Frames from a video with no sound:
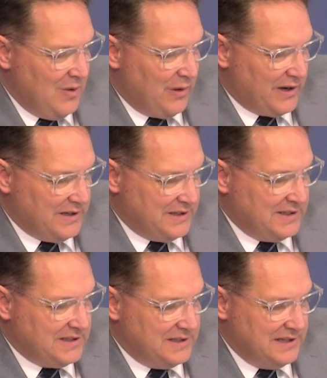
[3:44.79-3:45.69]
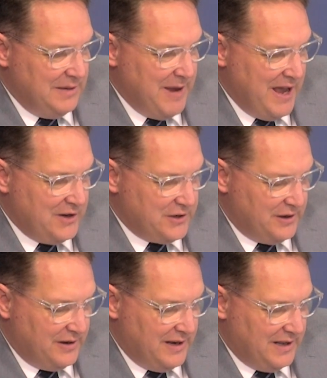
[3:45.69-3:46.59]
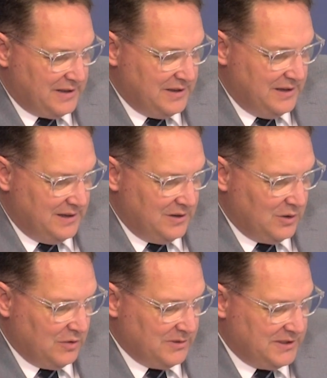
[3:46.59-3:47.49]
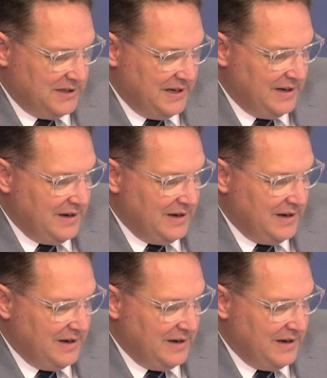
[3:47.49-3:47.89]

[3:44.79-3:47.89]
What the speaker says: working as assistant city manager at Oklahoma City